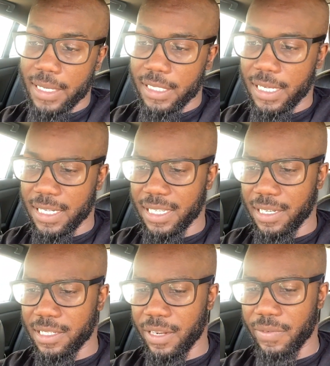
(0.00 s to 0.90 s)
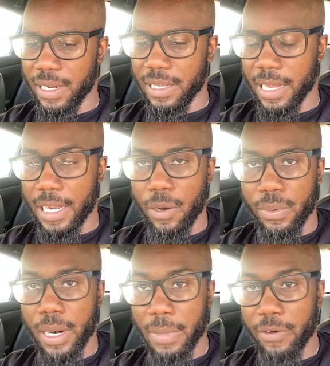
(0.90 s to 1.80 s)
to testing and stuff like that. That'll
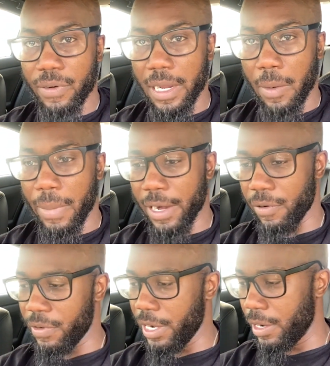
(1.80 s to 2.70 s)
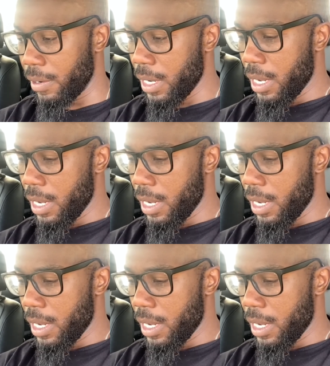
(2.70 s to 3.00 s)
probably make for like a banger video.